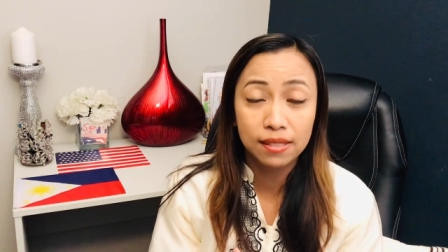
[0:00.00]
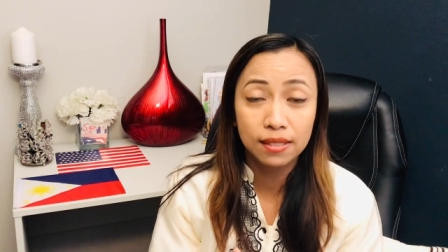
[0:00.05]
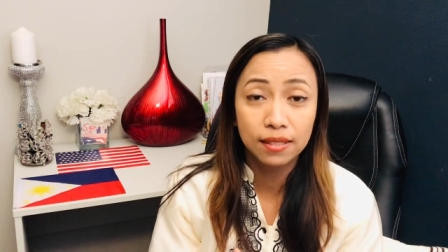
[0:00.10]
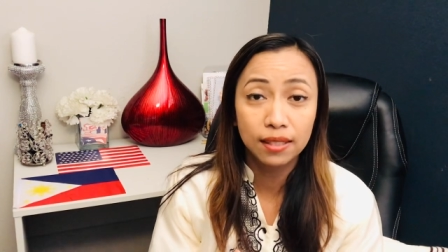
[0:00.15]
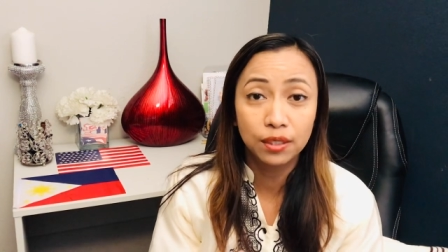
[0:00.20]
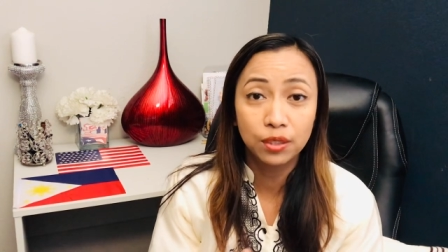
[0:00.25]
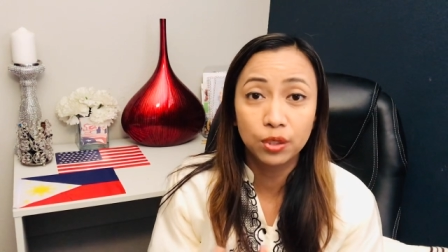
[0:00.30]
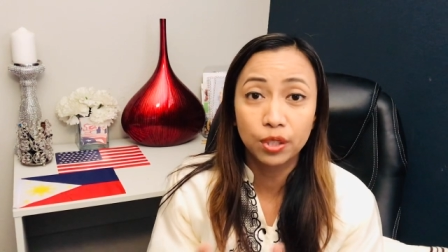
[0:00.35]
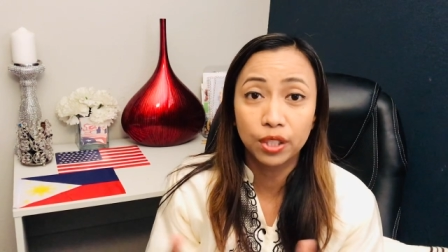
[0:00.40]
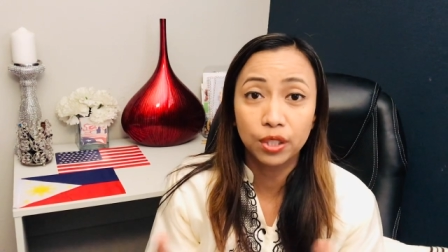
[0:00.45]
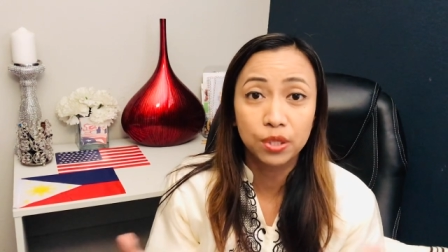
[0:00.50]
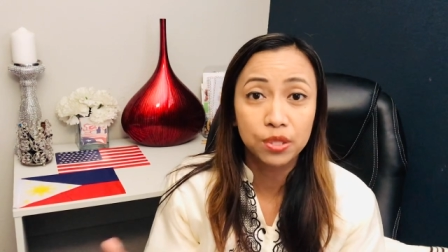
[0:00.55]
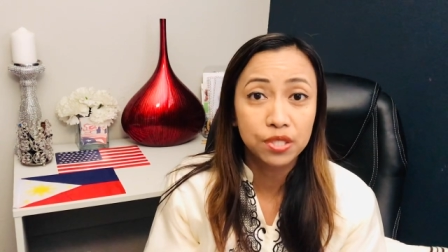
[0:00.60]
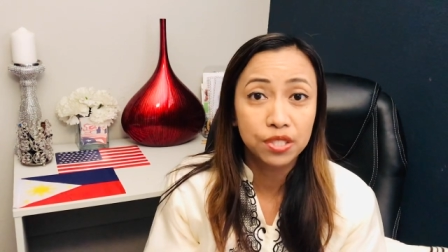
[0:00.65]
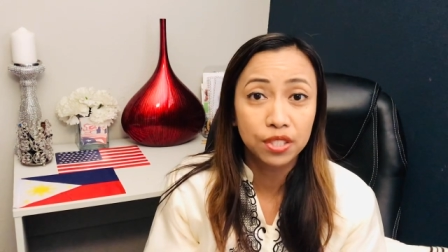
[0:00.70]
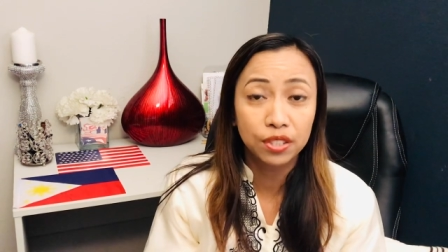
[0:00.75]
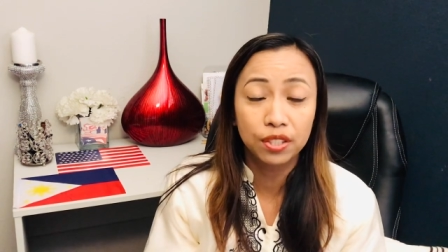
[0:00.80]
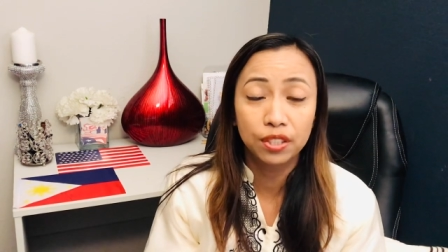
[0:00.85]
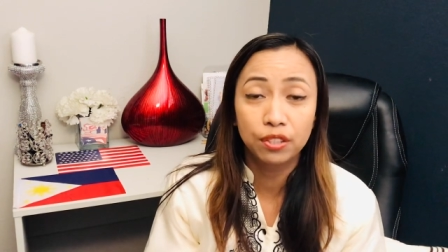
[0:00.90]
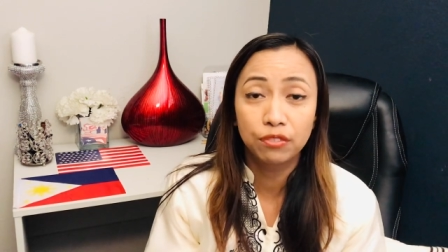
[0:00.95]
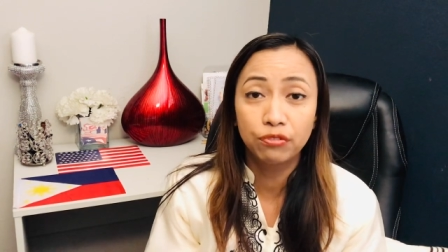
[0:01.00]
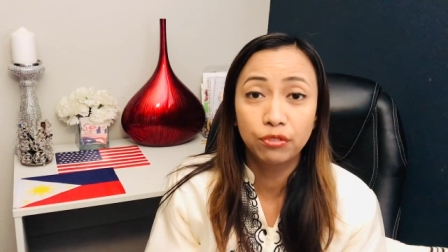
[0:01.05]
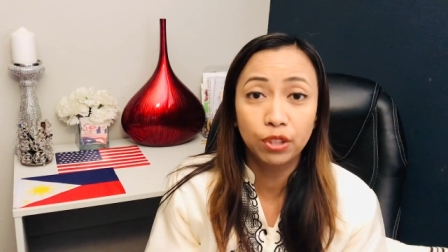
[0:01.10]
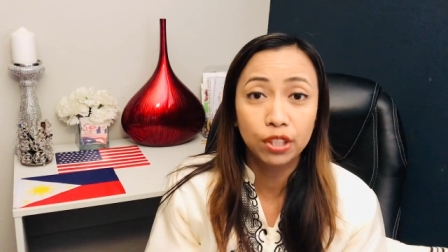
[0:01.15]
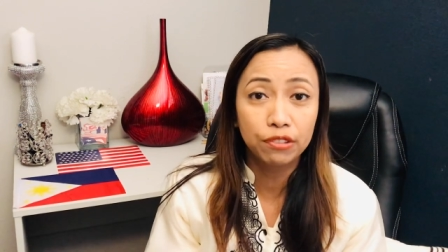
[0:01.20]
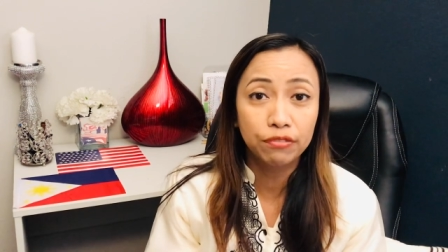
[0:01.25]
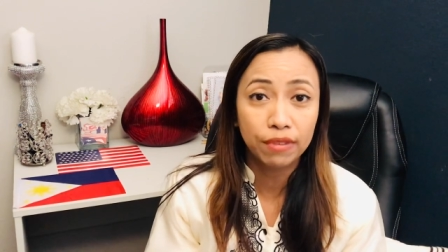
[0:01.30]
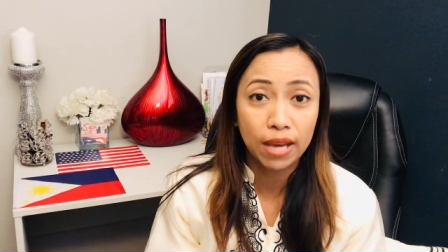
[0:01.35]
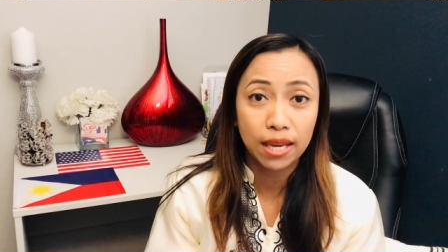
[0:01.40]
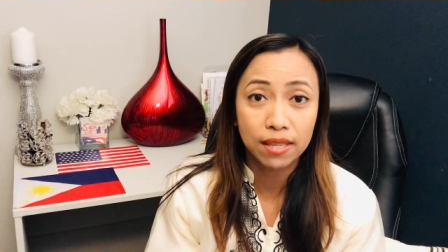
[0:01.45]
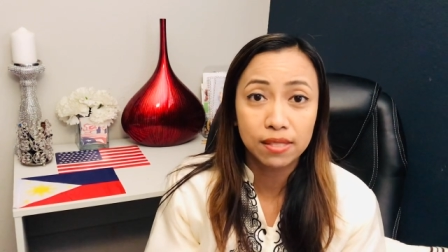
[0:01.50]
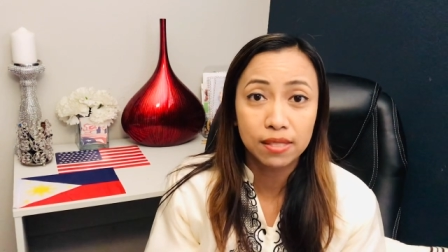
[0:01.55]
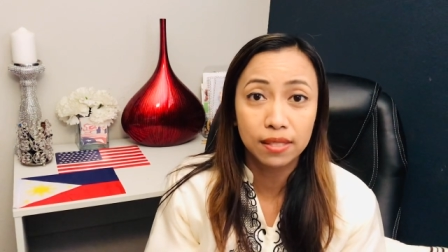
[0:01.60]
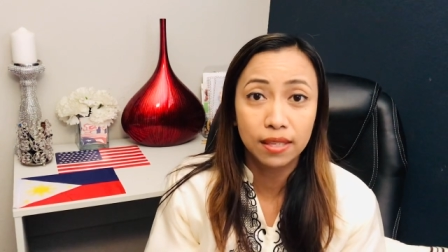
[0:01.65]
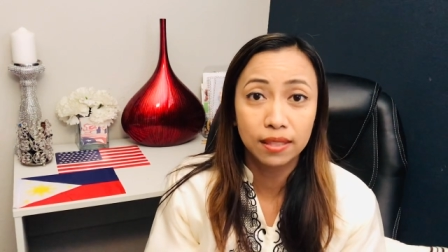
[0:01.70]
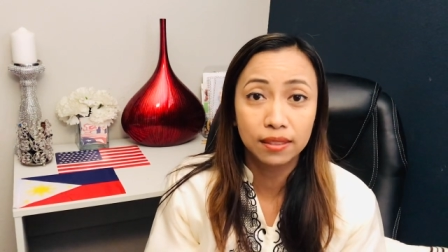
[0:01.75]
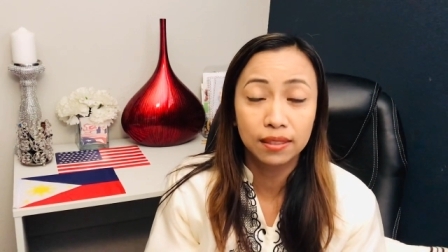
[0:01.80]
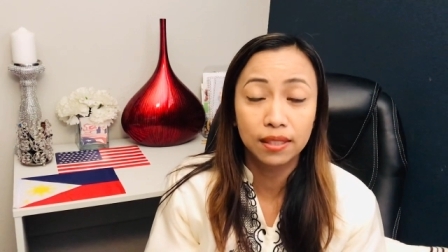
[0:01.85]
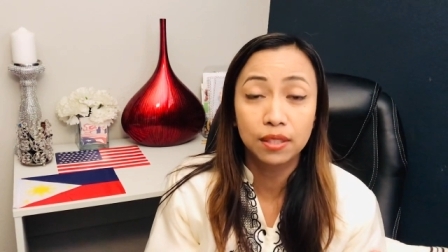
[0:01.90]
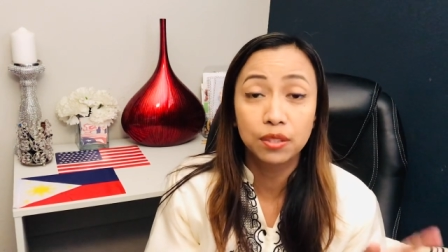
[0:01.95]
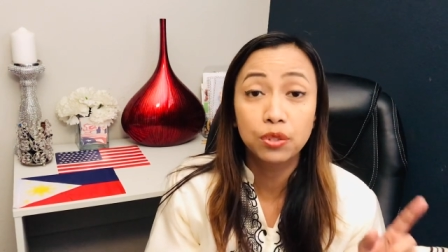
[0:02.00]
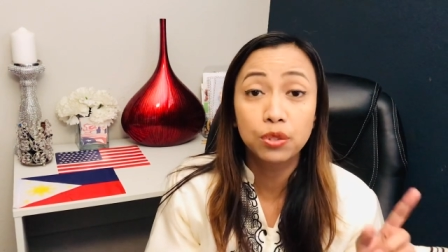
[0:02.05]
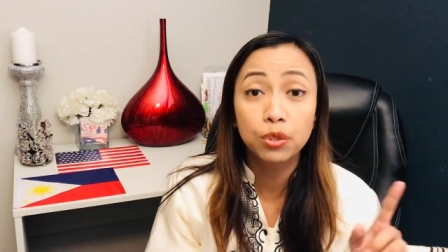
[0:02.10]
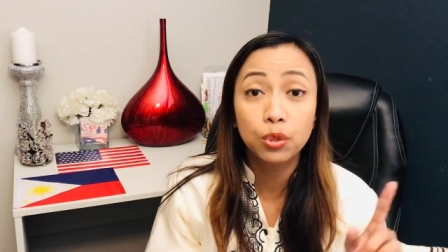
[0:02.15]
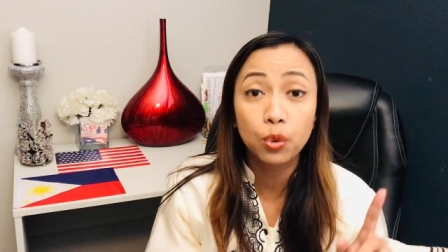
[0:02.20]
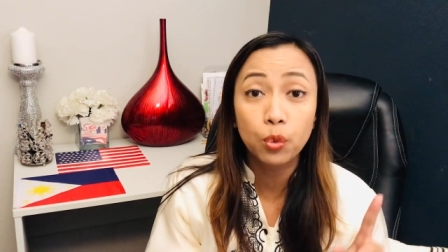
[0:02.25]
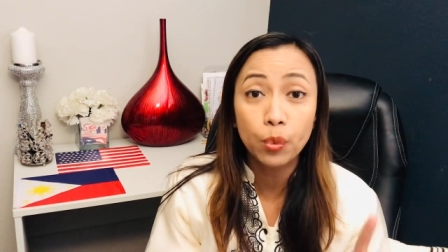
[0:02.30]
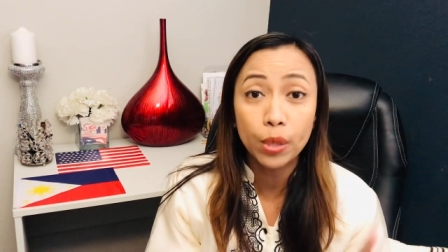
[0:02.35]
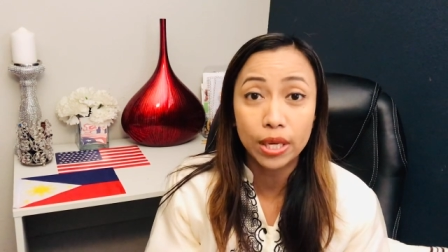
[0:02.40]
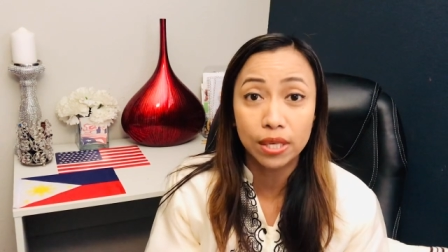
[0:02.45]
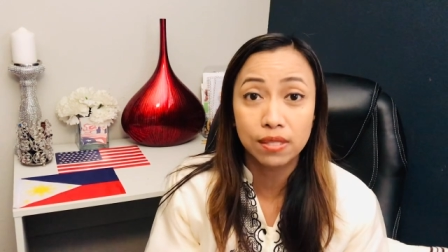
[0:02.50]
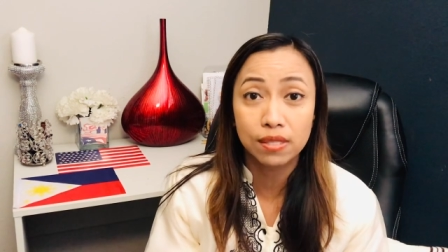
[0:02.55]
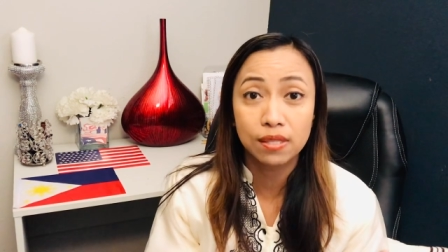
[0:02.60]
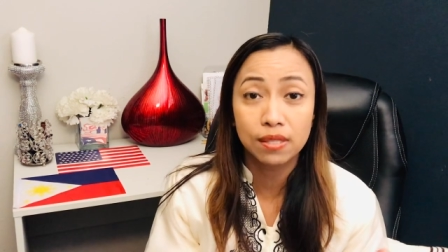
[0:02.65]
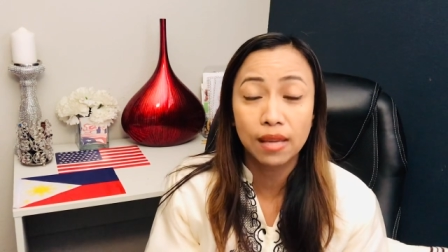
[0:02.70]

and you're considered fully vaccinated 2 weeks